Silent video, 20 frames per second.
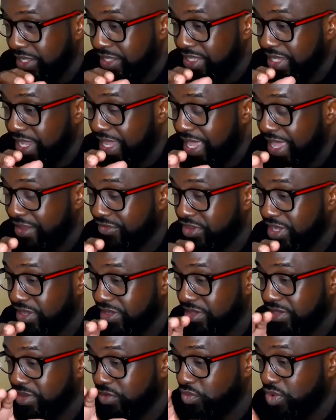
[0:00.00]
they have
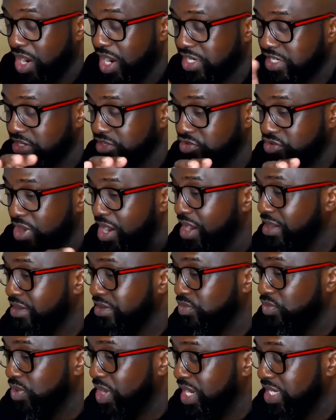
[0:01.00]
the wash and dryer
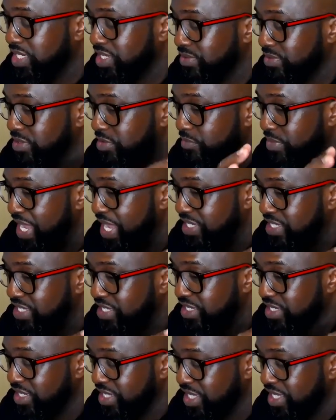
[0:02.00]
to match
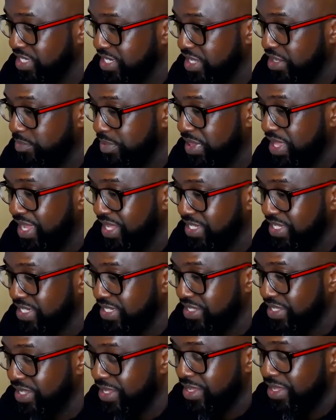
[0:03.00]
the kitchen appliances,